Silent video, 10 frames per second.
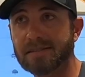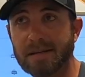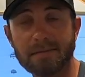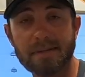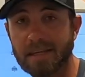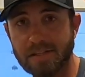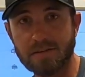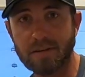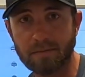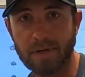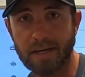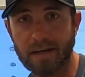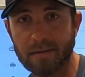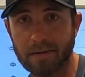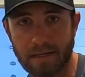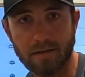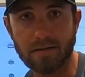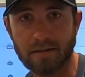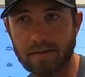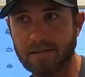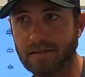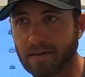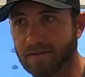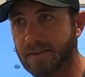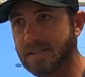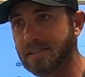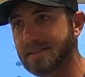something that you can pick up and you can use in your fishing.